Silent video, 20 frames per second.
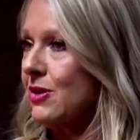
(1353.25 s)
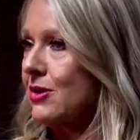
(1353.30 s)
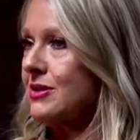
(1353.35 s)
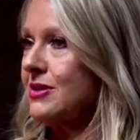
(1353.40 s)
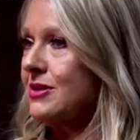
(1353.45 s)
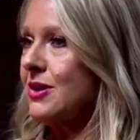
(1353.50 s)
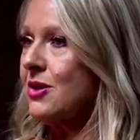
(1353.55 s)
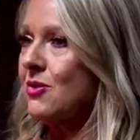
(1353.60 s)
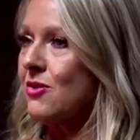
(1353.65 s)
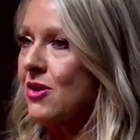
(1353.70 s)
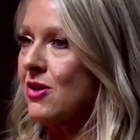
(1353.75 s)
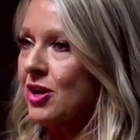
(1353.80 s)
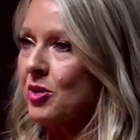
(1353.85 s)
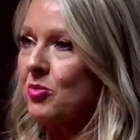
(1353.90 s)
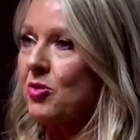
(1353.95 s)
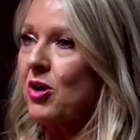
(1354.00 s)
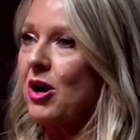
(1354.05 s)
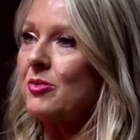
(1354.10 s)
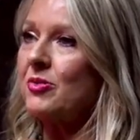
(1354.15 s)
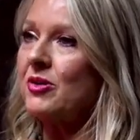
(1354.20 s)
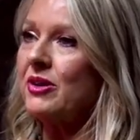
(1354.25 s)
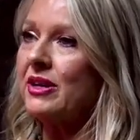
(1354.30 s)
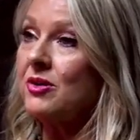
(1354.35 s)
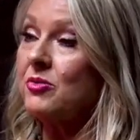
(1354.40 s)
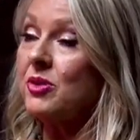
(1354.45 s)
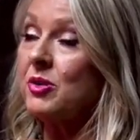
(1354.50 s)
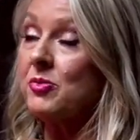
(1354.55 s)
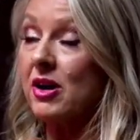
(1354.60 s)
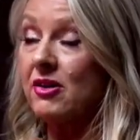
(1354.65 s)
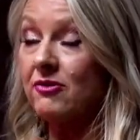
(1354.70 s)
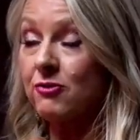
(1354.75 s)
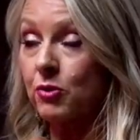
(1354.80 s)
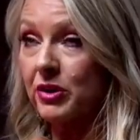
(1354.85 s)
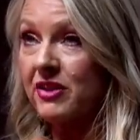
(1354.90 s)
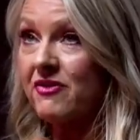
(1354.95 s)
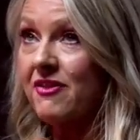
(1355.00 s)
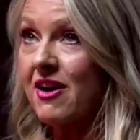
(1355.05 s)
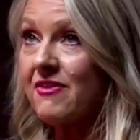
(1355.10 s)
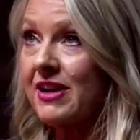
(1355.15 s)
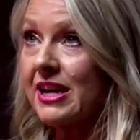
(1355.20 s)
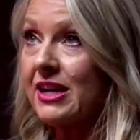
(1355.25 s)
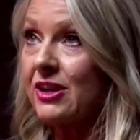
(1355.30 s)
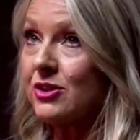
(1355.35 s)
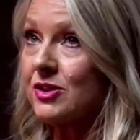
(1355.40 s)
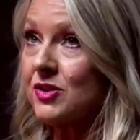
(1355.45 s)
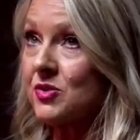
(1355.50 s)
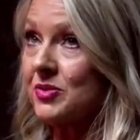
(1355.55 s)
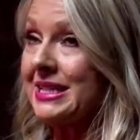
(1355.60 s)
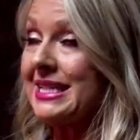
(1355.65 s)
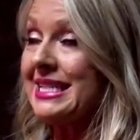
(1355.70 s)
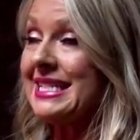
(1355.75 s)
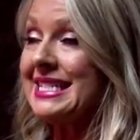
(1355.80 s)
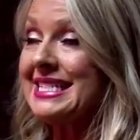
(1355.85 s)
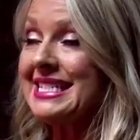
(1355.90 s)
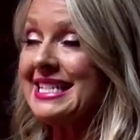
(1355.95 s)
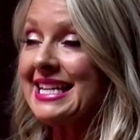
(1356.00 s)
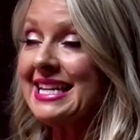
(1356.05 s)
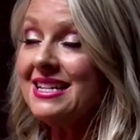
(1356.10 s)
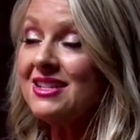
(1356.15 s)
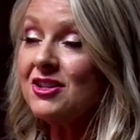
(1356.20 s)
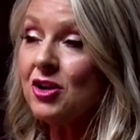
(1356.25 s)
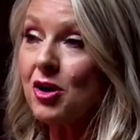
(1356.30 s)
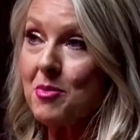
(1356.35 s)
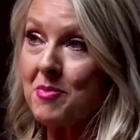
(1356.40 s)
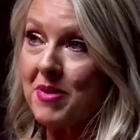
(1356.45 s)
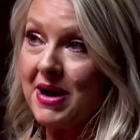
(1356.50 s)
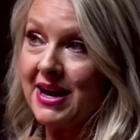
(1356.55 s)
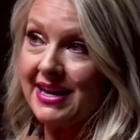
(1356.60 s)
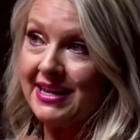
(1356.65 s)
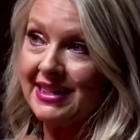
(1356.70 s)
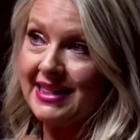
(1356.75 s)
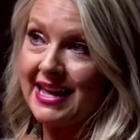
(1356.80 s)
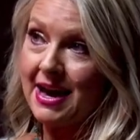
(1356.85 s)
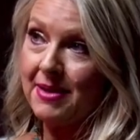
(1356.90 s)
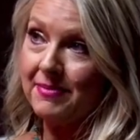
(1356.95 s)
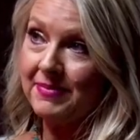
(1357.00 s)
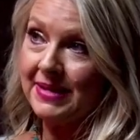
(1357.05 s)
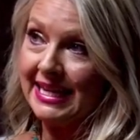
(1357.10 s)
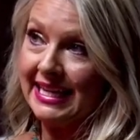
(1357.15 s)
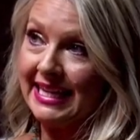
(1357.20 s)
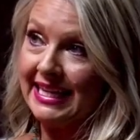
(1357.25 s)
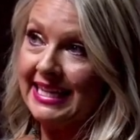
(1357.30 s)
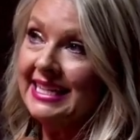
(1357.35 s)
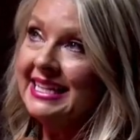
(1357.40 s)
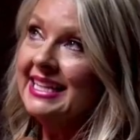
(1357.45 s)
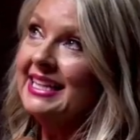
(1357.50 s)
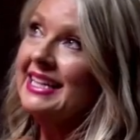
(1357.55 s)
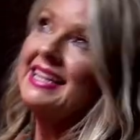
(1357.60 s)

also on our property we bought 45 acres we didn't intend on buying that many